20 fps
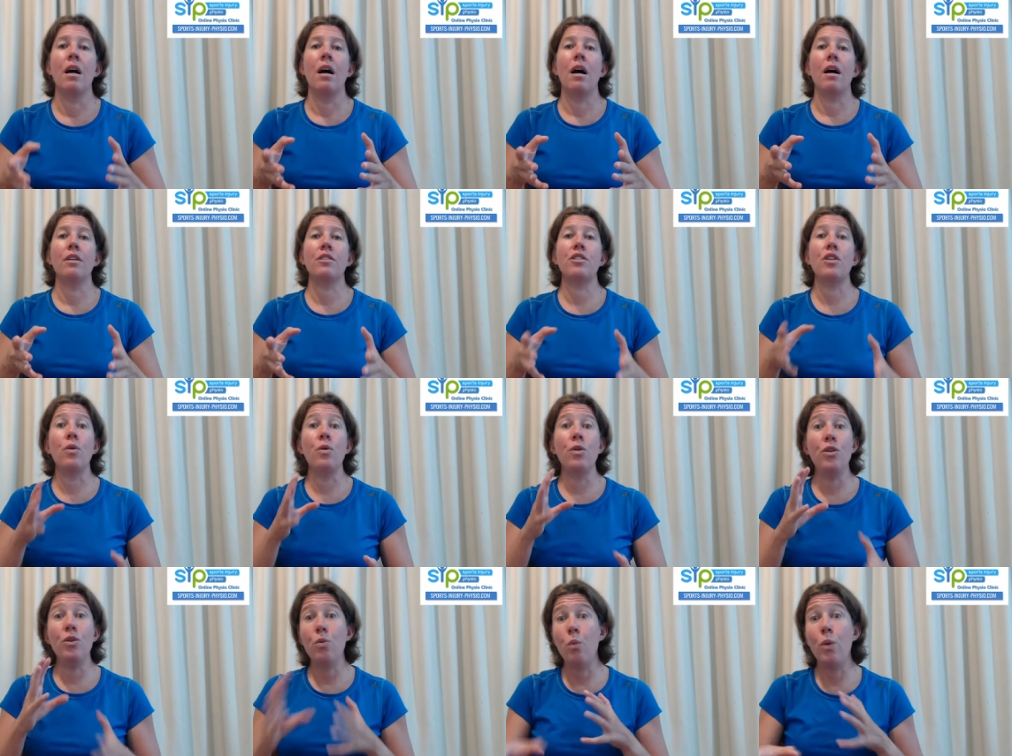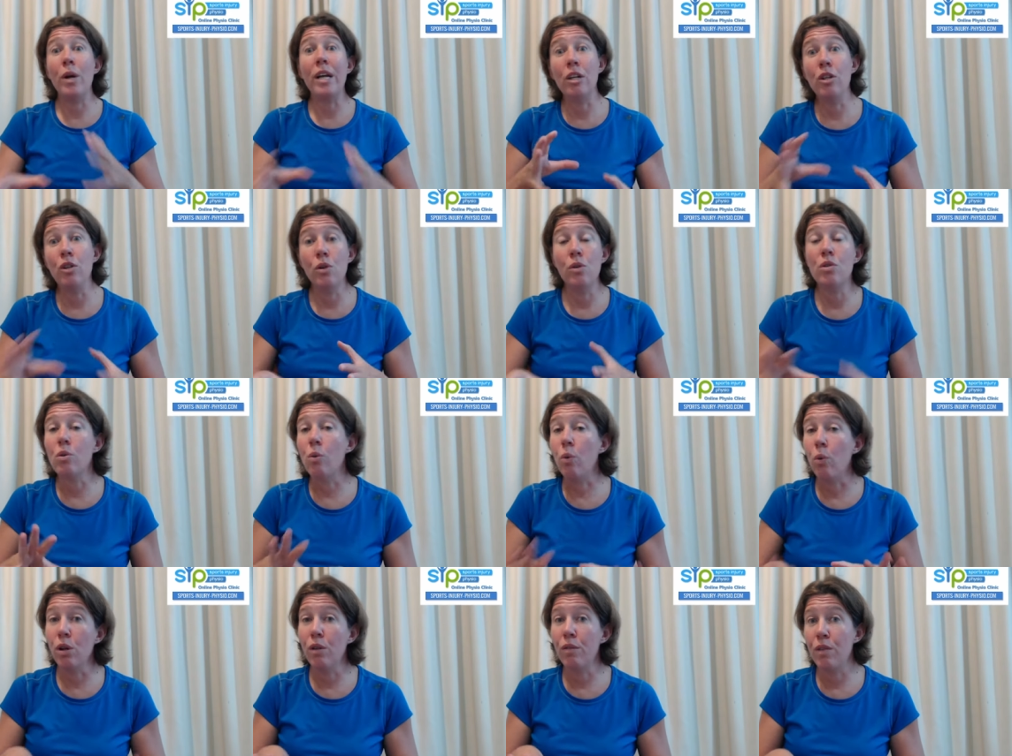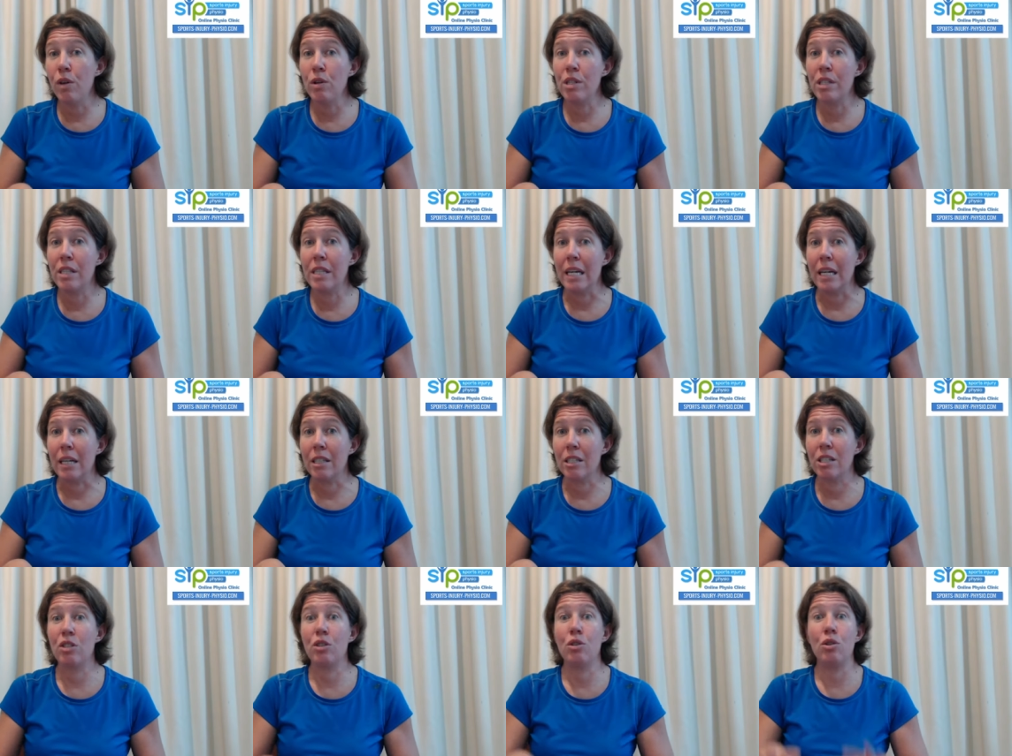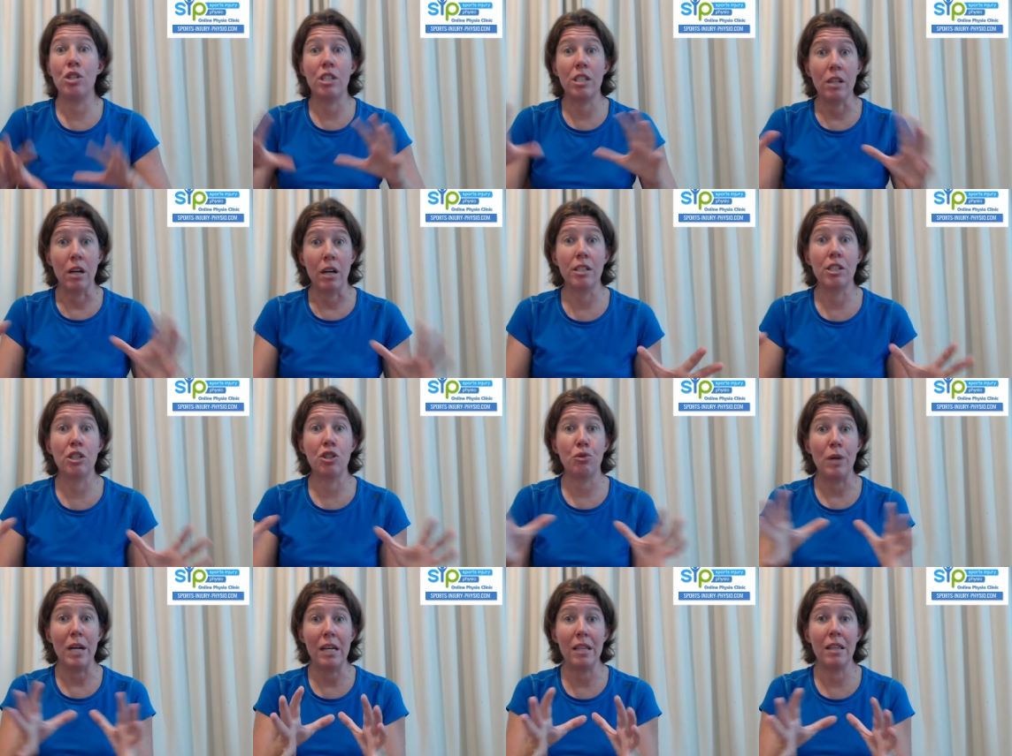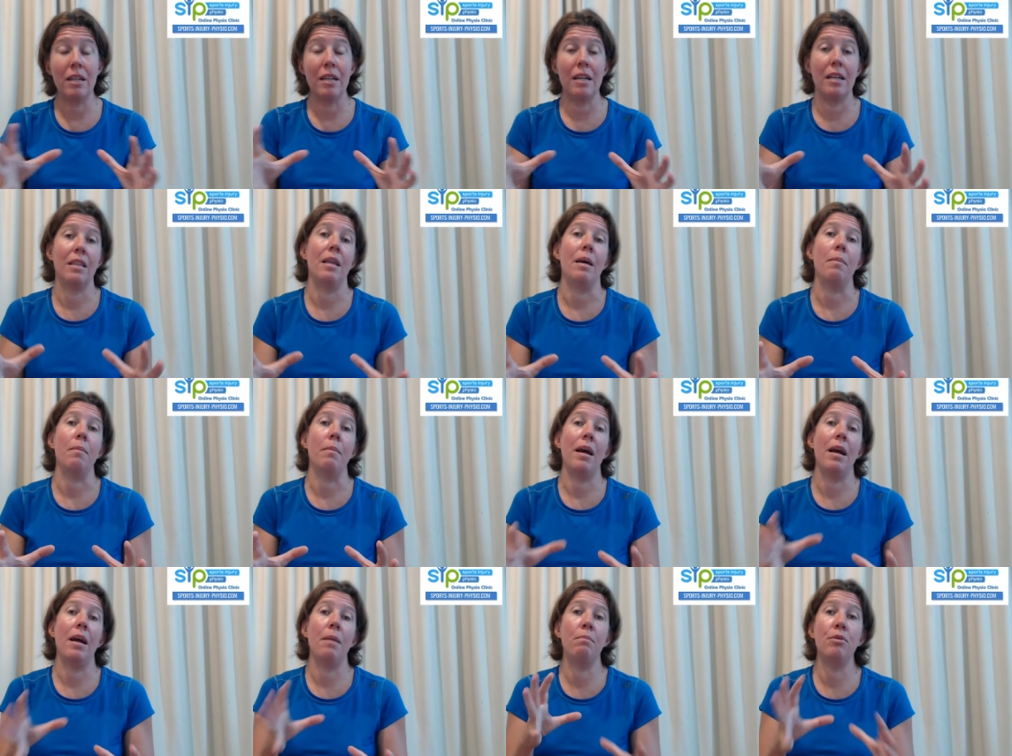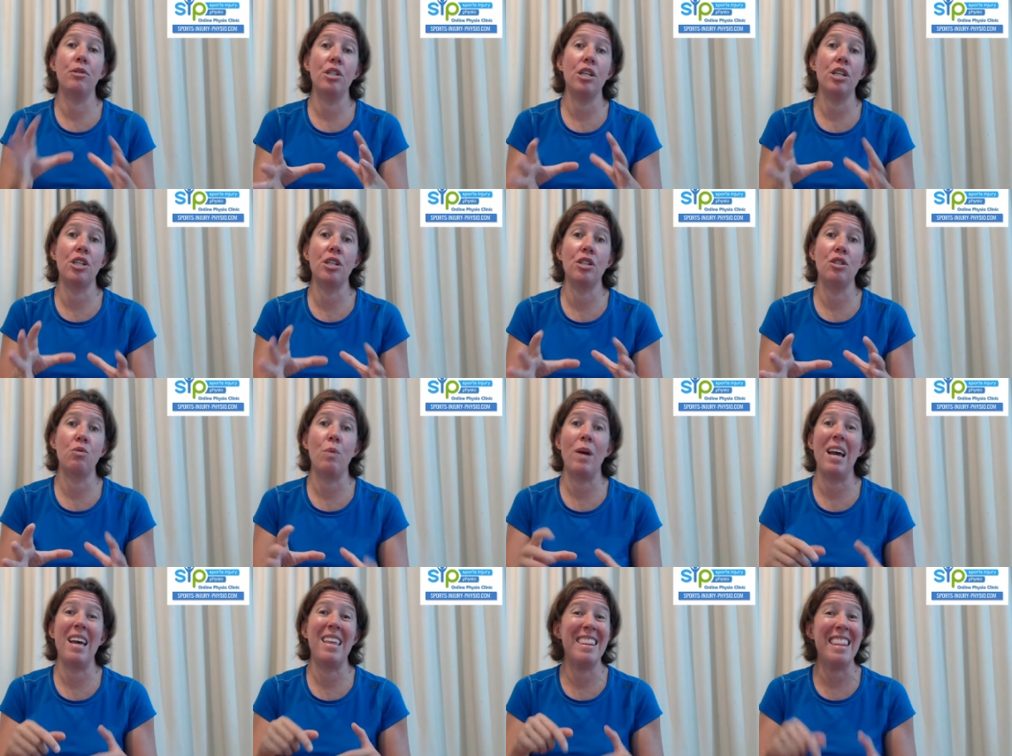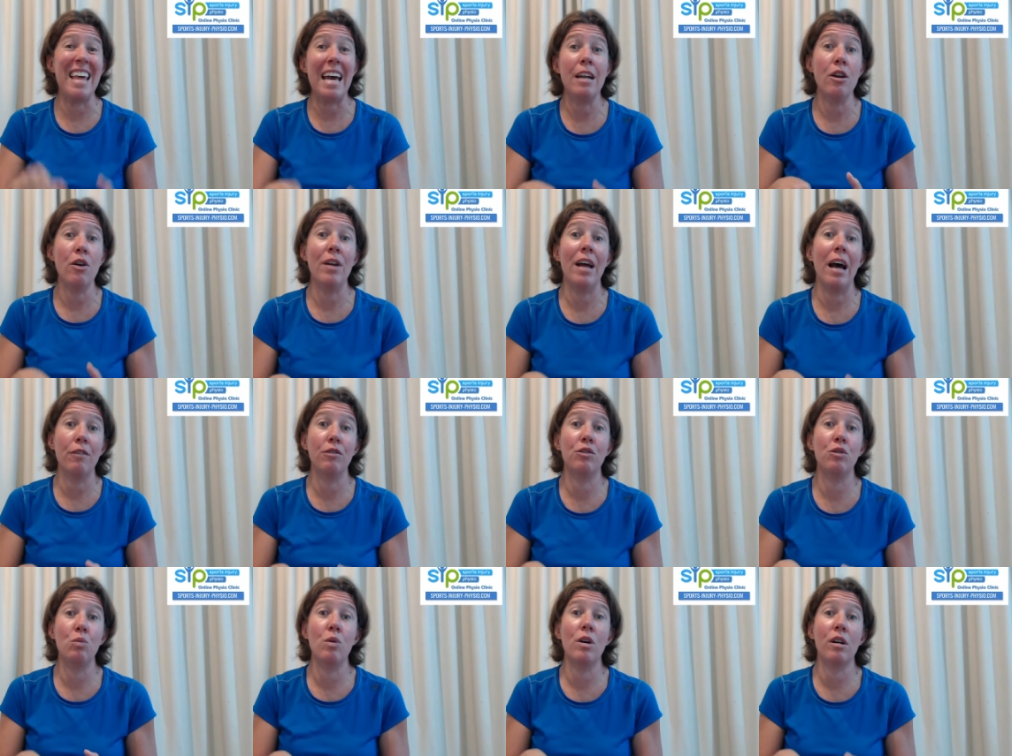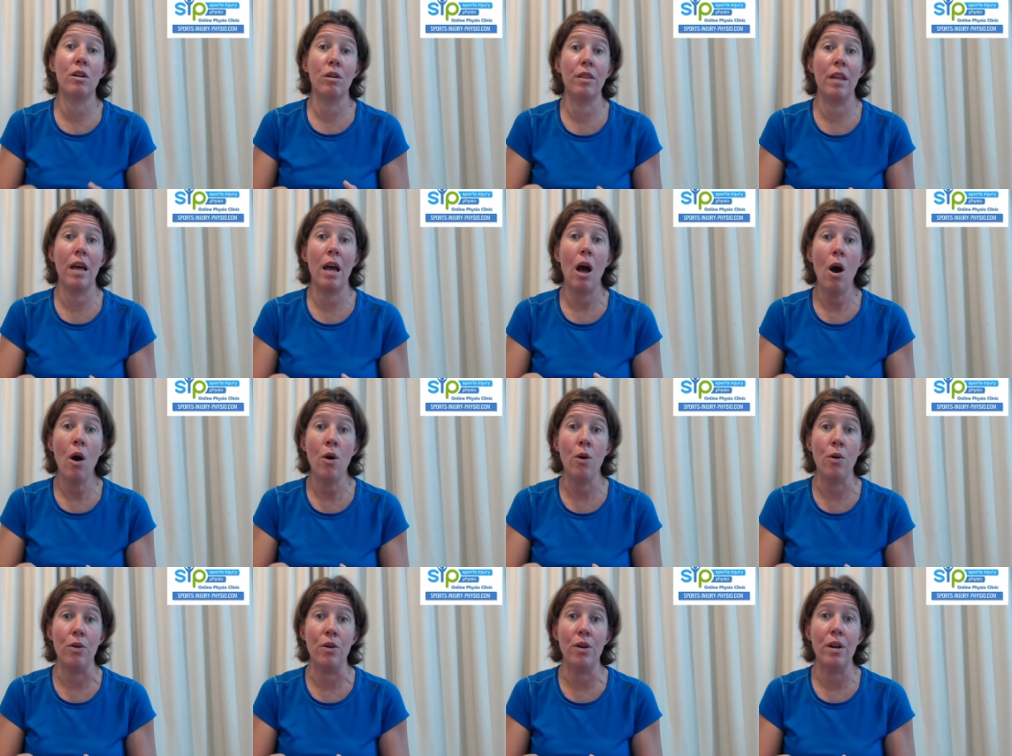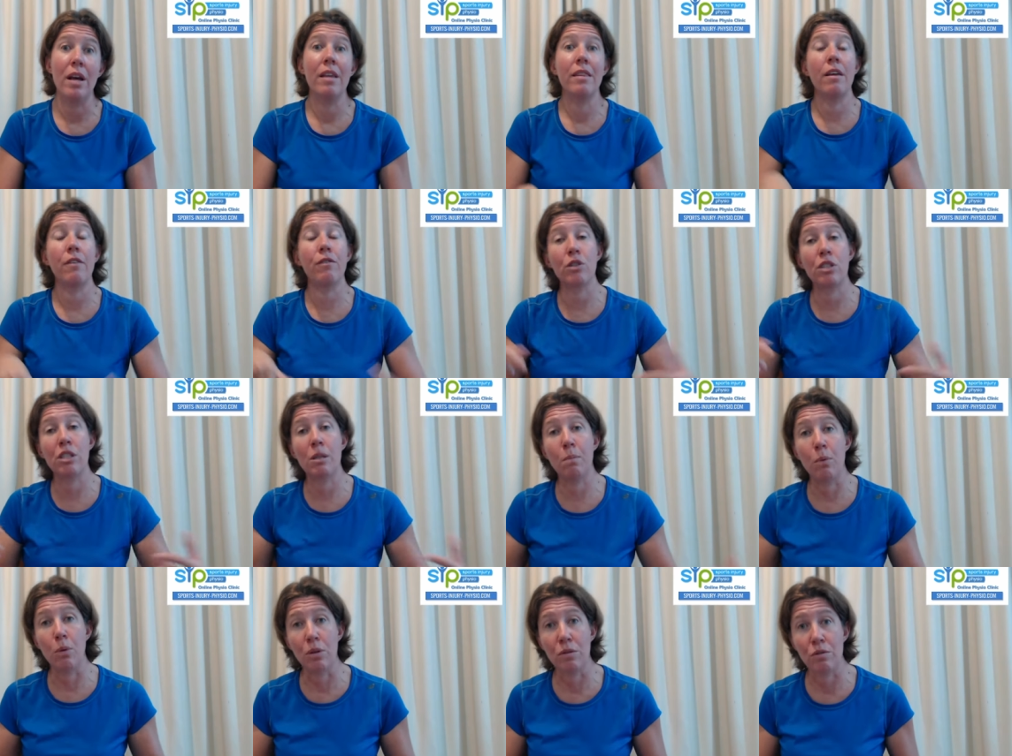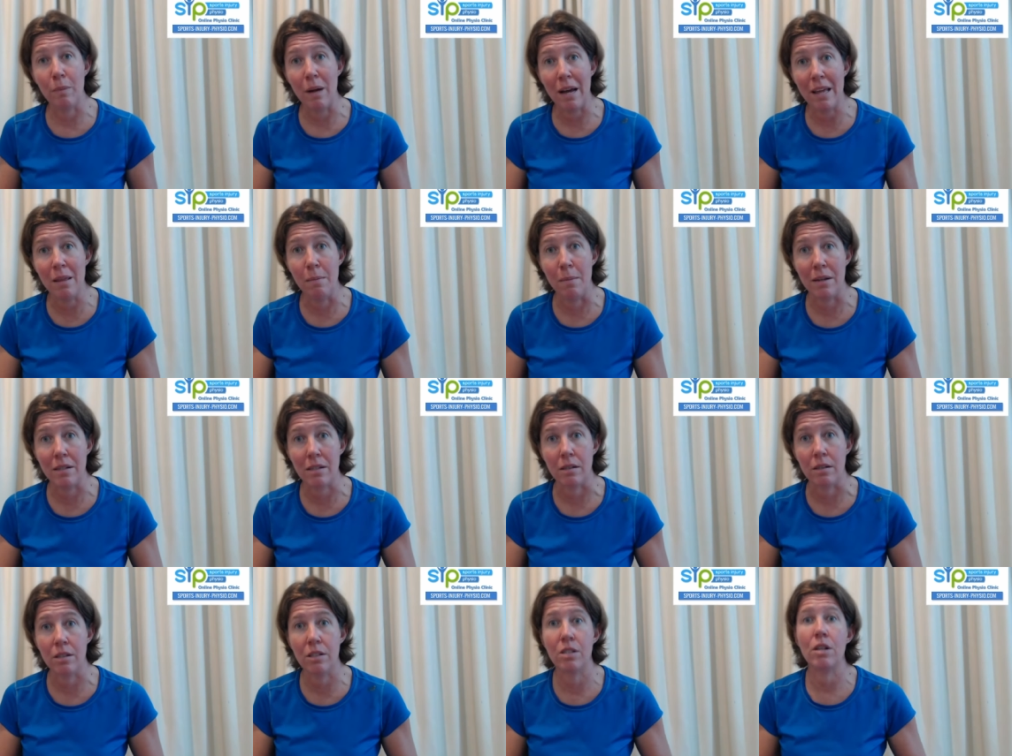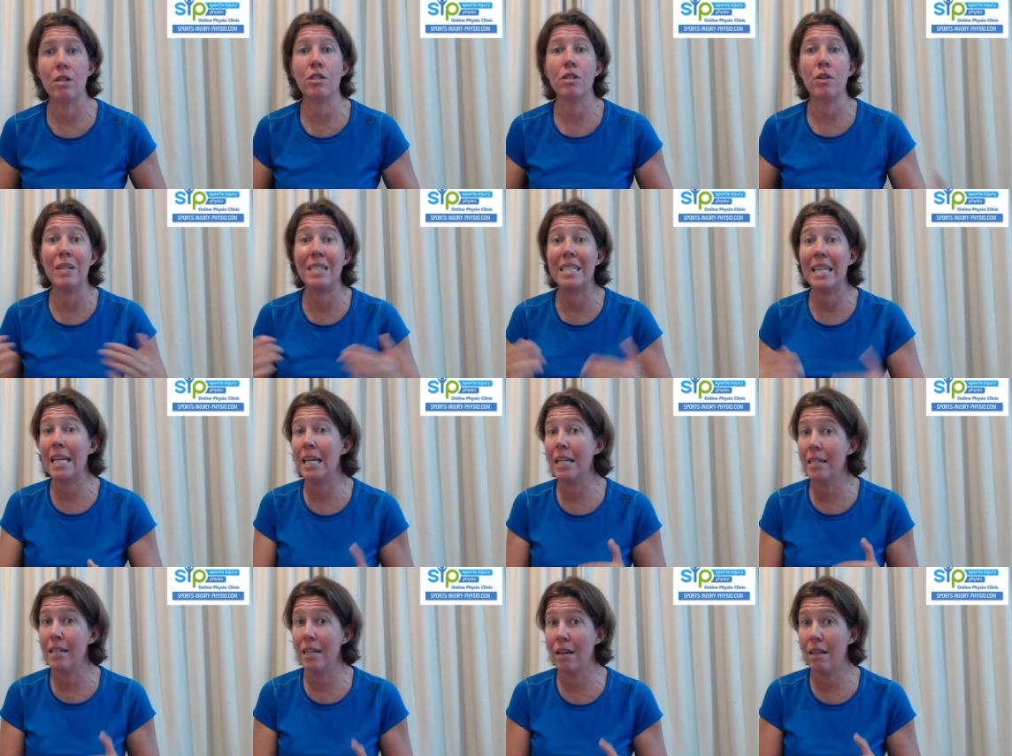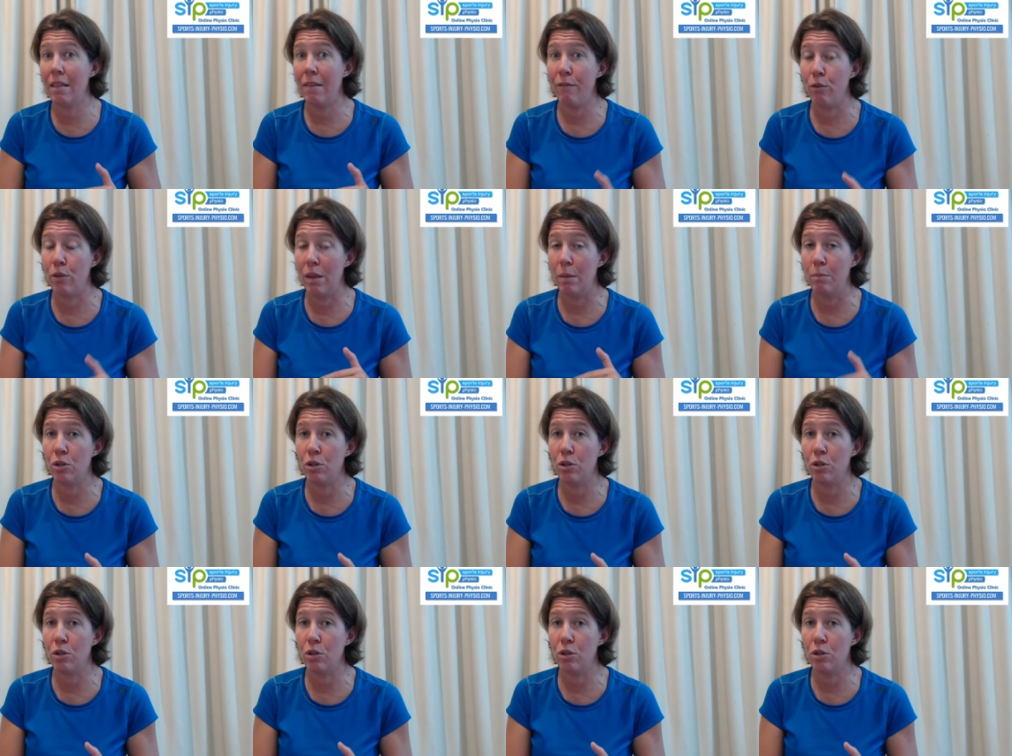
So we can use all of those things to start strengthening them in positions where they don't have to work on their own. They've got support from other muscles, so it's easier for them to